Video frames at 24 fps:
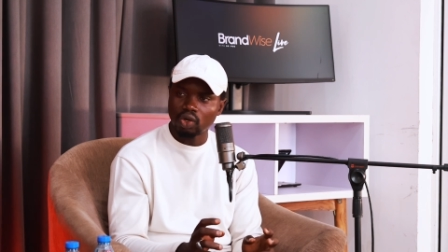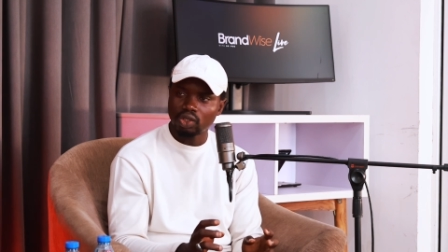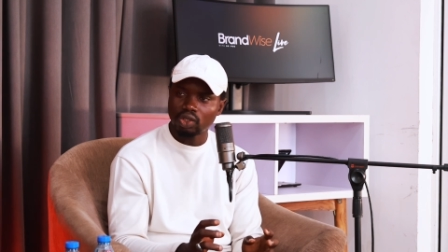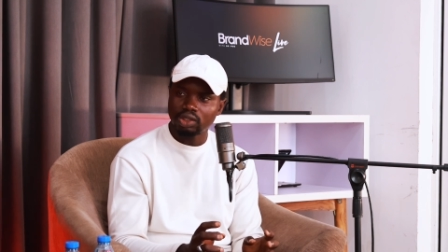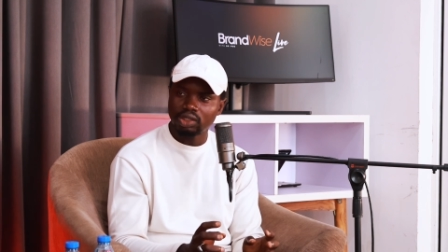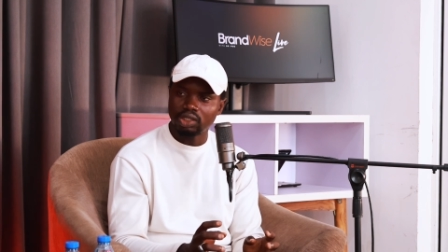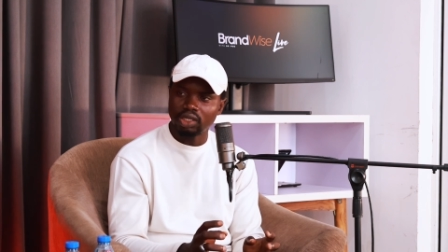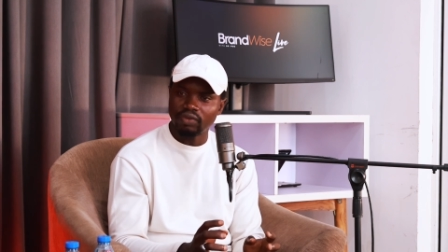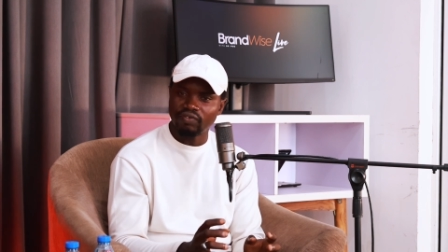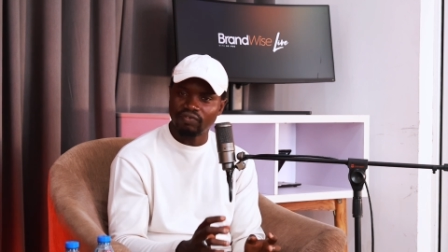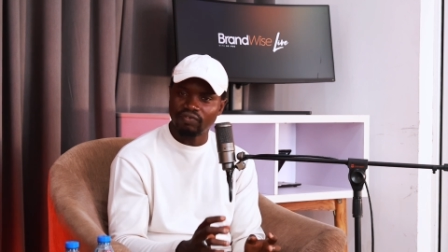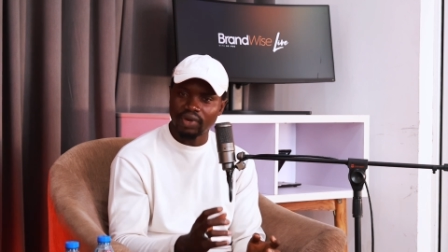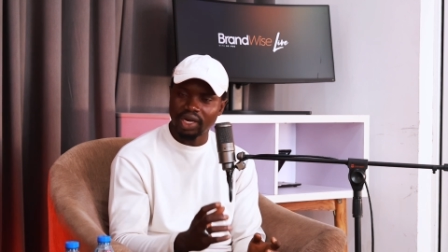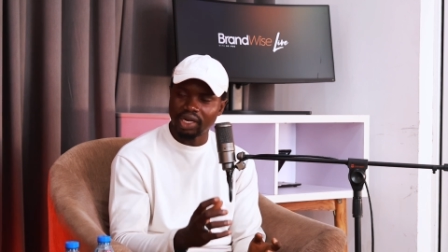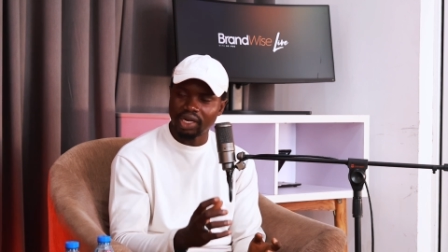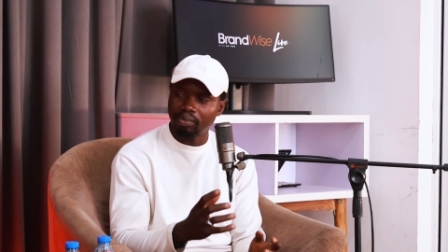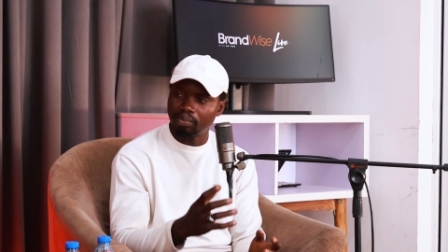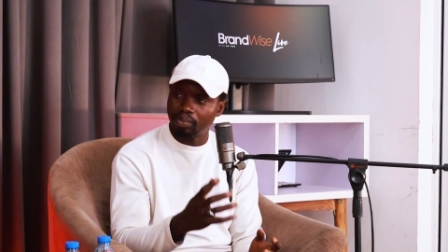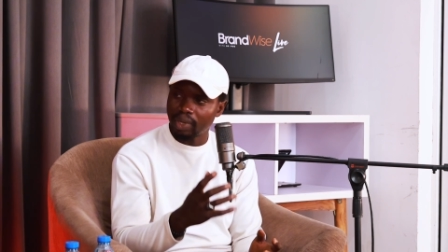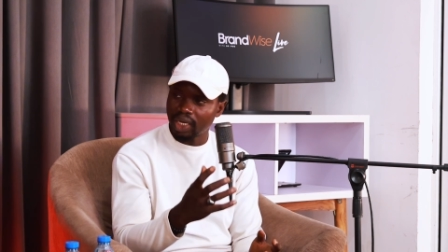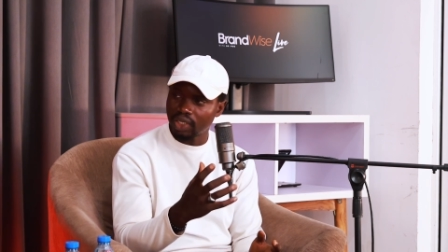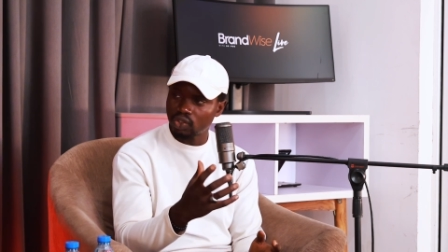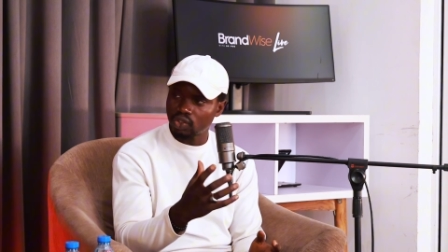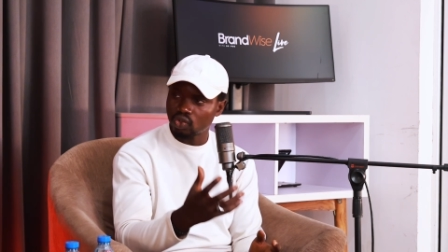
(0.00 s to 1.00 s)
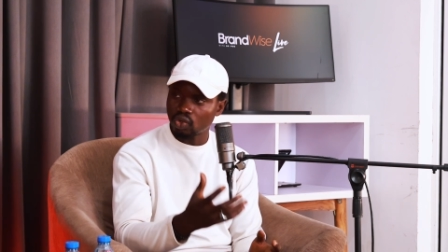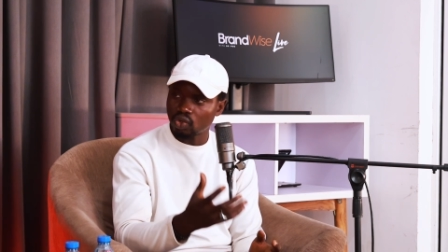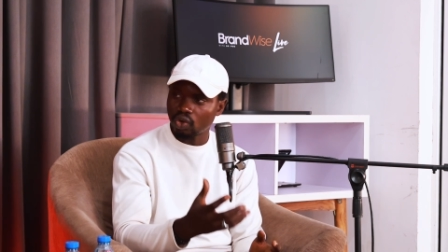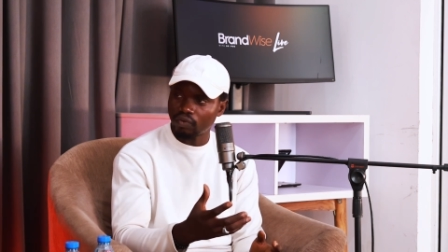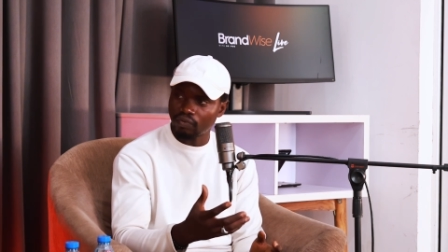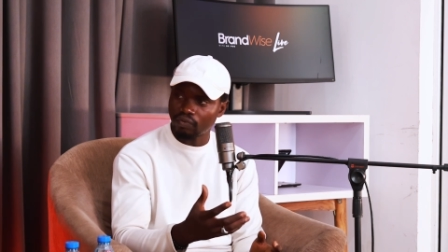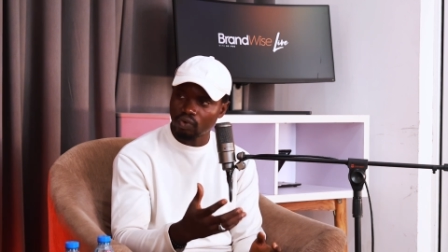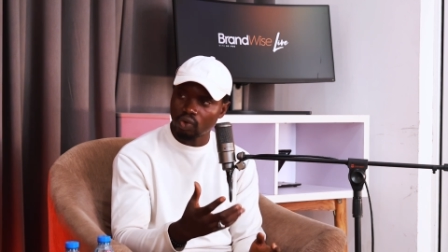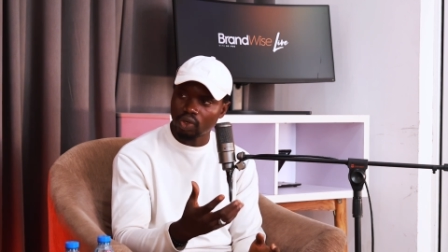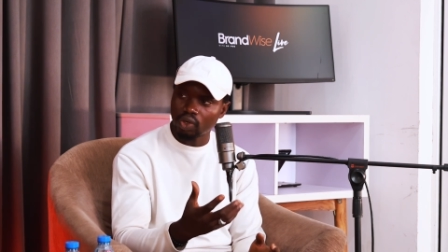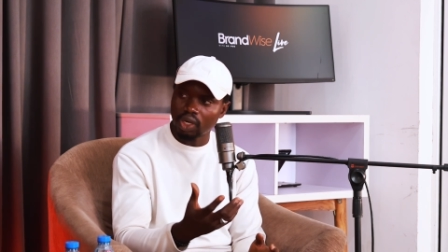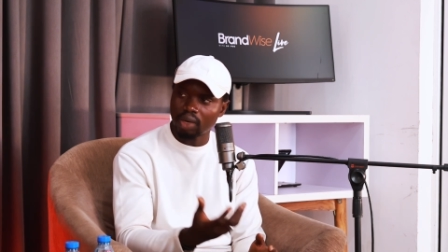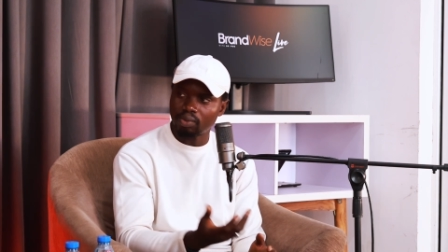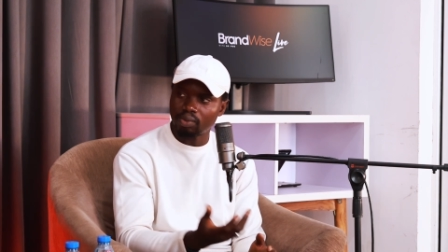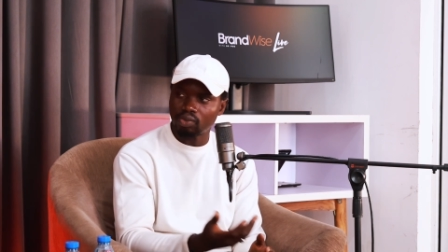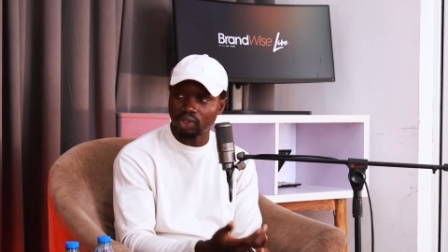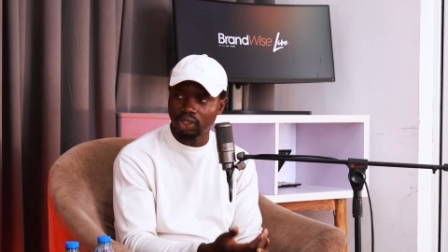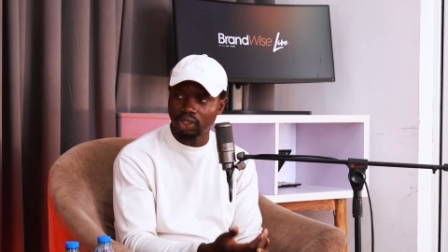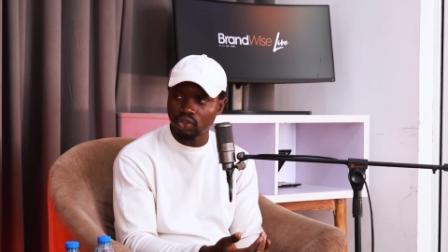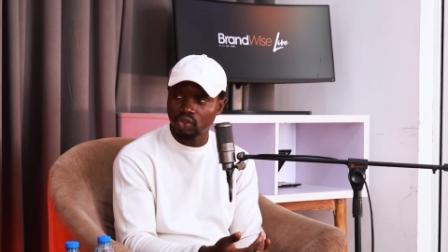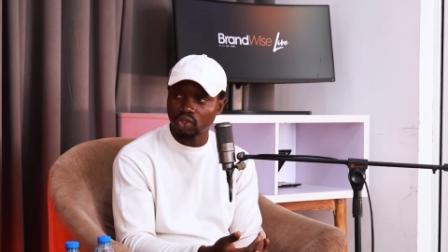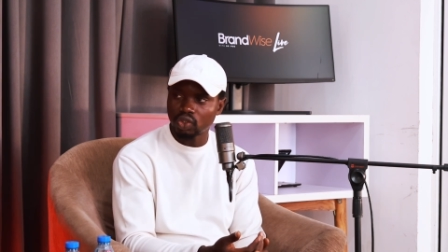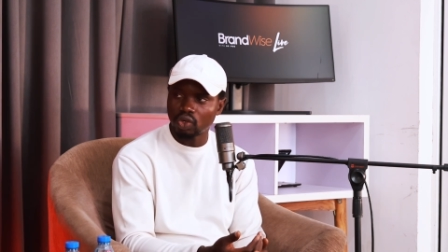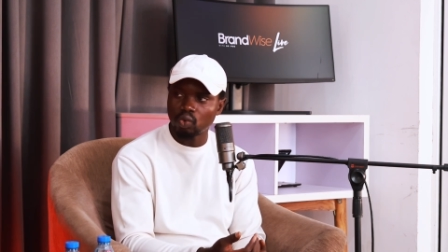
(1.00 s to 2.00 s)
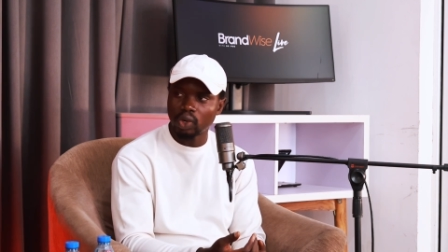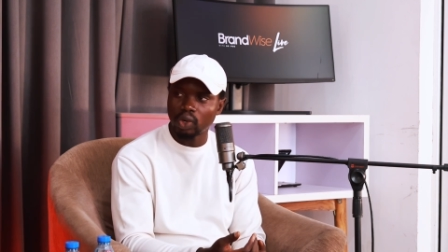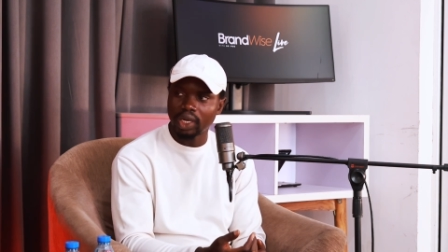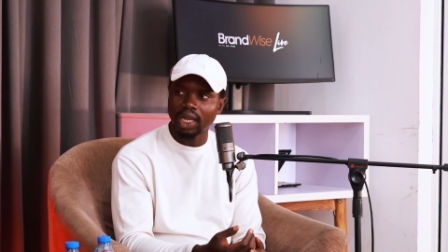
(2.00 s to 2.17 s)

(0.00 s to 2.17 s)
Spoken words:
got the very best of collaboration